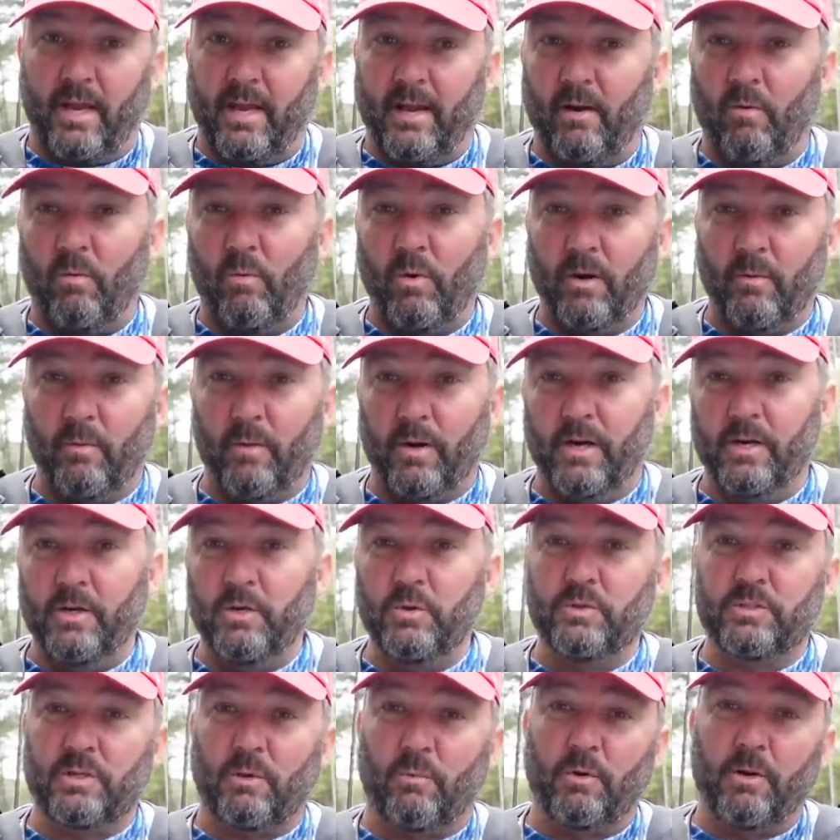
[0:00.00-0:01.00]
And I, what I want to
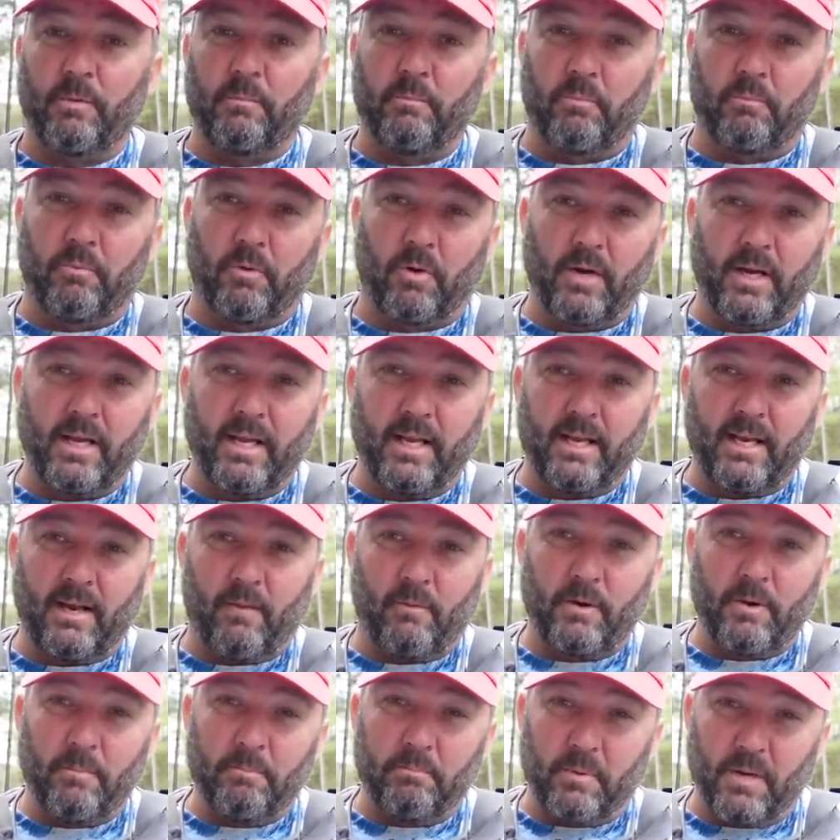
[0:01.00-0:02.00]
do is I want to bring it, I
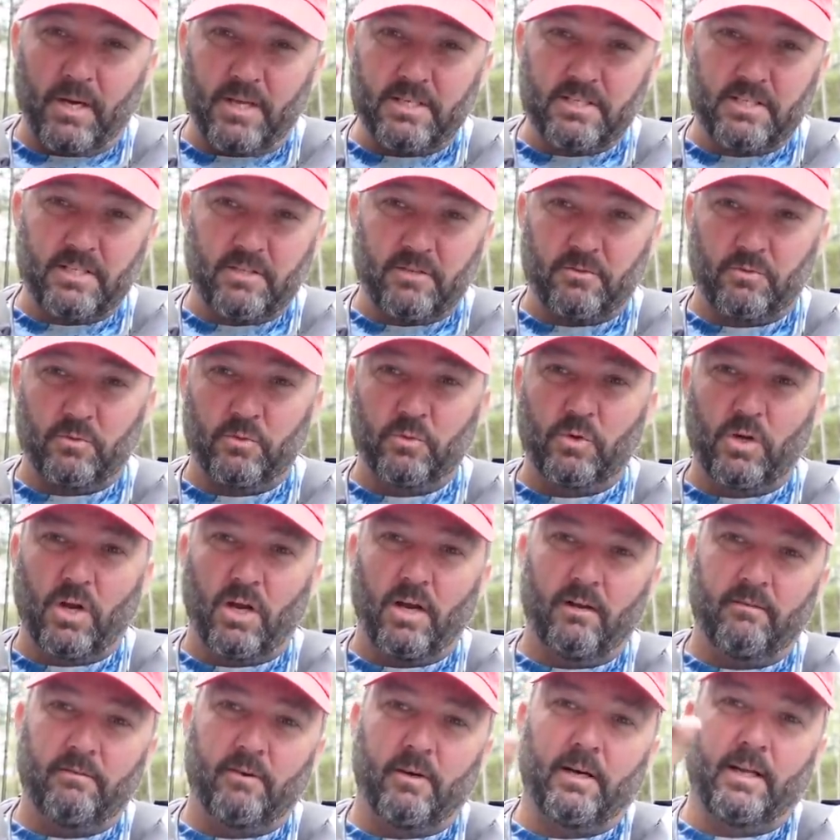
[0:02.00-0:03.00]
want to bust it through
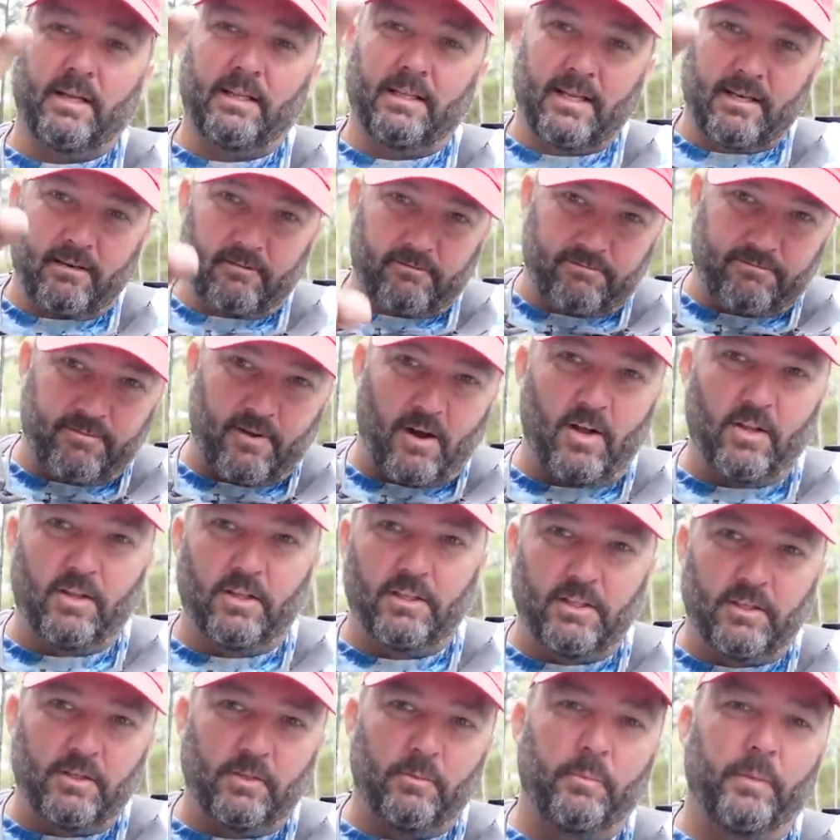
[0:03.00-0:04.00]
cover and let it fall
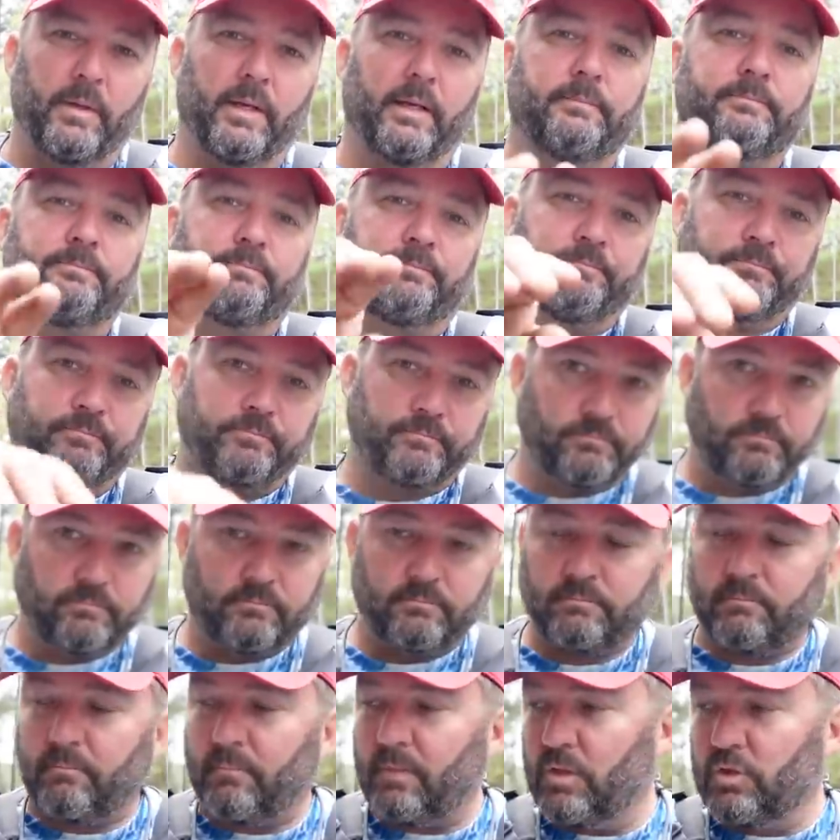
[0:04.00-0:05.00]
a little bit.
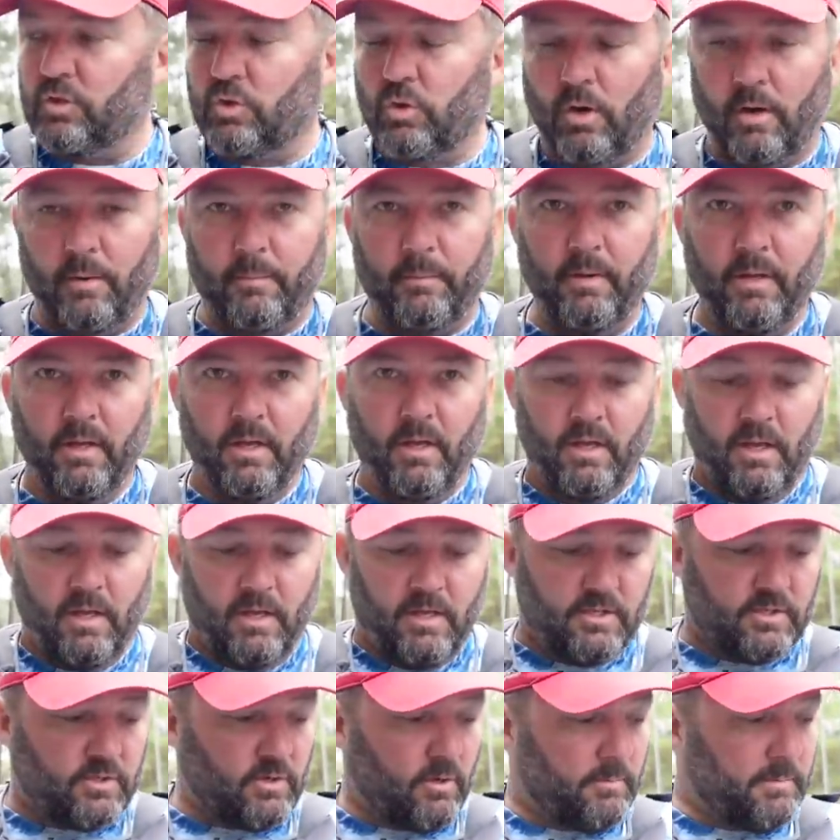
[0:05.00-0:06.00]
So I'm
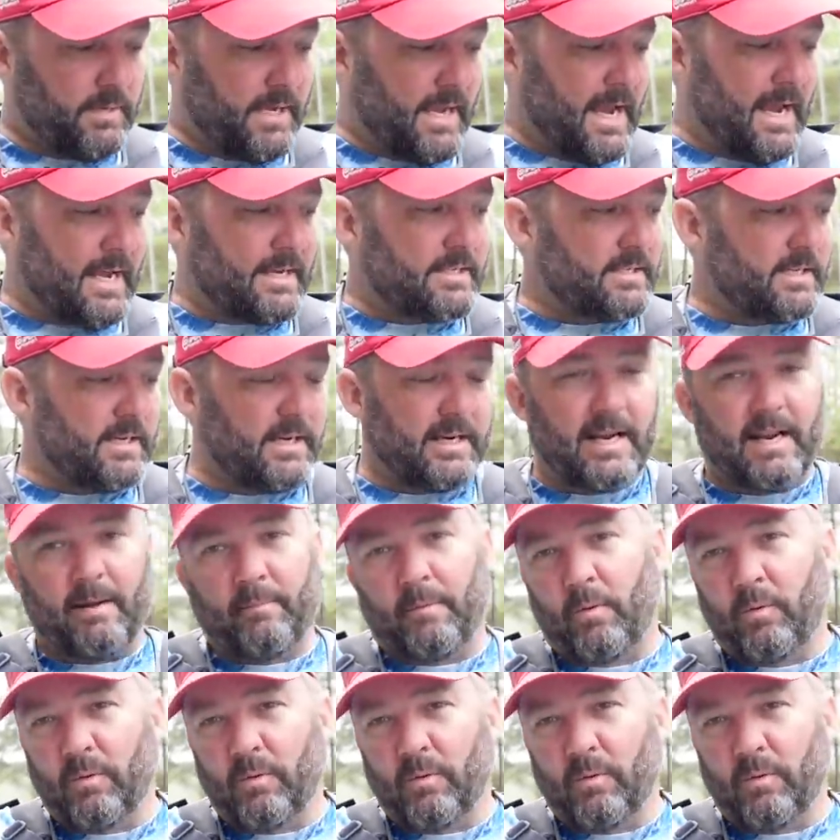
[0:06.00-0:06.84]
so I'm casting it out.